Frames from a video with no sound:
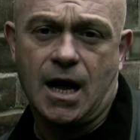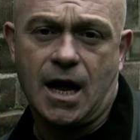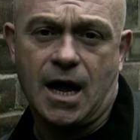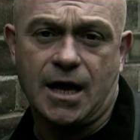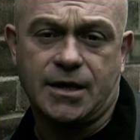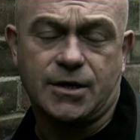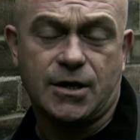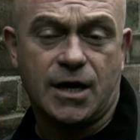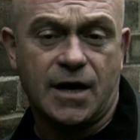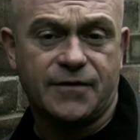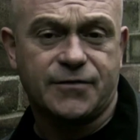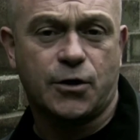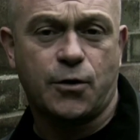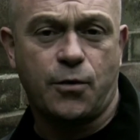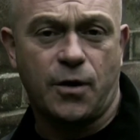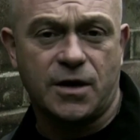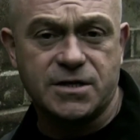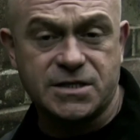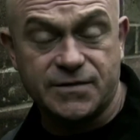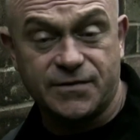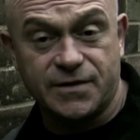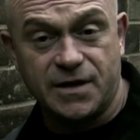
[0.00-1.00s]
And you have to
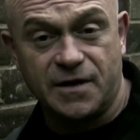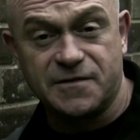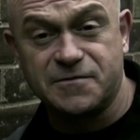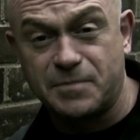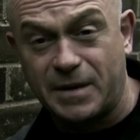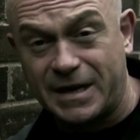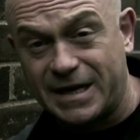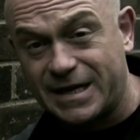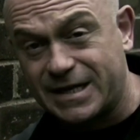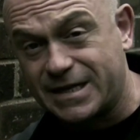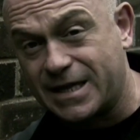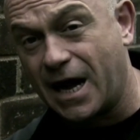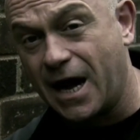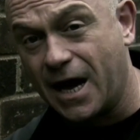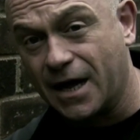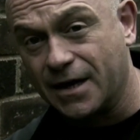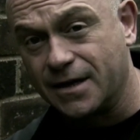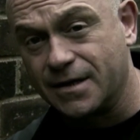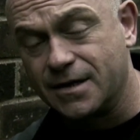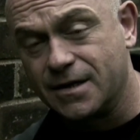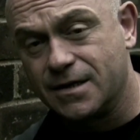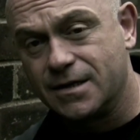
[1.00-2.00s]
question if enough being
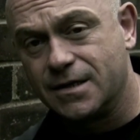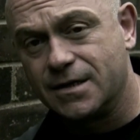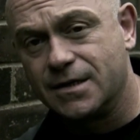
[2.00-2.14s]
done